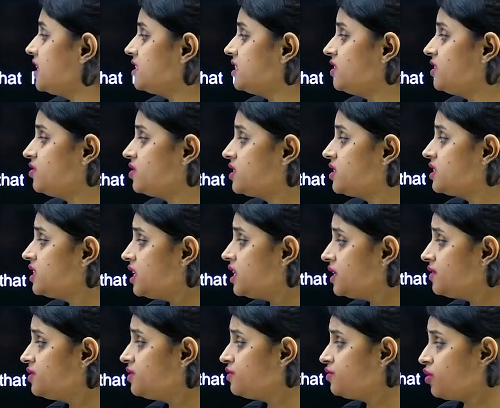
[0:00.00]
he
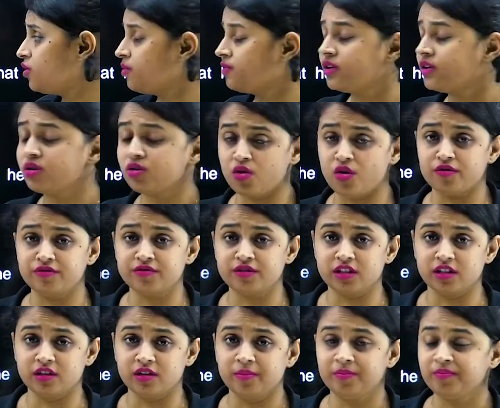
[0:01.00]
received from the
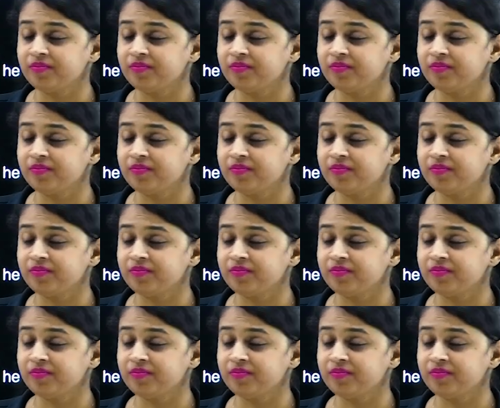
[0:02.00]
crofter?